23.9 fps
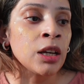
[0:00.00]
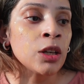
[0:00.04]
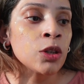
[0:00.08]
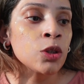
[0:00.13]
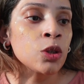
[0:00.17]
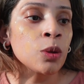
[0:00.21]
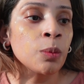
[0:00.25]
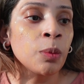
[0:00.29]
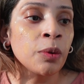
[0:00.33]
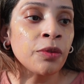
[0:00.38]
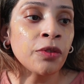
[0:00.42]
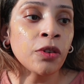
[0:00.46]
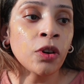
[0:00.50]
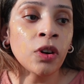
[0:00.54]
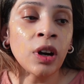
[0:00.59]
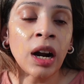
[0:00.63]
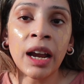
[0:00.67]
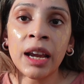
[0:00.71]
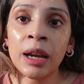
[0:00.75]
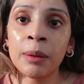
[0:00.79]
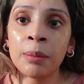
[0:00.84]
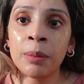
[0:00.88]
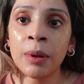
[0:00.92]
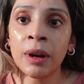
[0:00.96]
So before
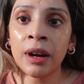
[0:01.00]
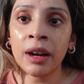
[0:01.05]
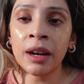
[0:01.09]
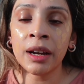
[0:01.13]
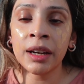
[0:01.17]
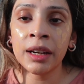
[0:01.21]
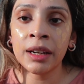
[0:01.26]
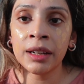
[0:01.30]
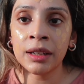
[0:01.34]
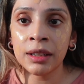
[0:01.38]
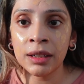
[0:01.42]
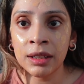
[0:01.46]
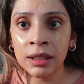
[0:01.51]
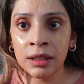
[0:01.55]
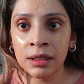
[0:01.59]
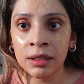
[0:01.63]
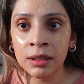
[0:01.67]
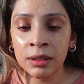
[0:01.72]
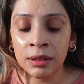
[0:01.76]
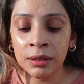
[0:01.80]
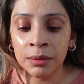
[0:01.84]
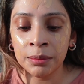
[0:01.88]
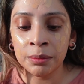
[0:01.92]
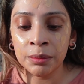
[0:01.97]
I apply
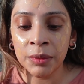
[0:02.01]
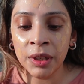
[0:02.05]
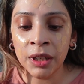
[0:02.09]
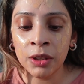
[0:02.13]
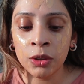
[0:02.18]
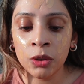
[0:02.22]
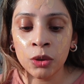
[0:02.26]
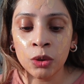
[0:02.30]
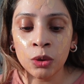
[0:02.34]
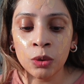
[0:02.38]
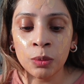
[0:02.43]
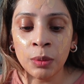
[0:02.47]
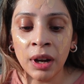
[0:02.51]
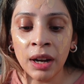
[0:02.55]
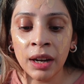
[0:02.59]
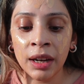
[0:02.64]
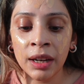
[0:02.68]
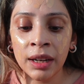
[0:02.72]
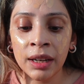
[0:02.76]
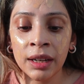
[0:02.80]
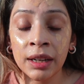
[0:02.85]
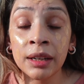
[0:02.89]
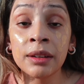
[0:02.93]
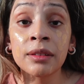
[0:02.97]
it through
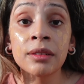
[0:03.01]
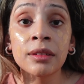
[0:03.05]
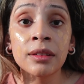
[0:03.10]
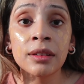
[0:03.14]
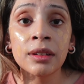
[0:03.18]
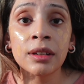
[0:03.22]
my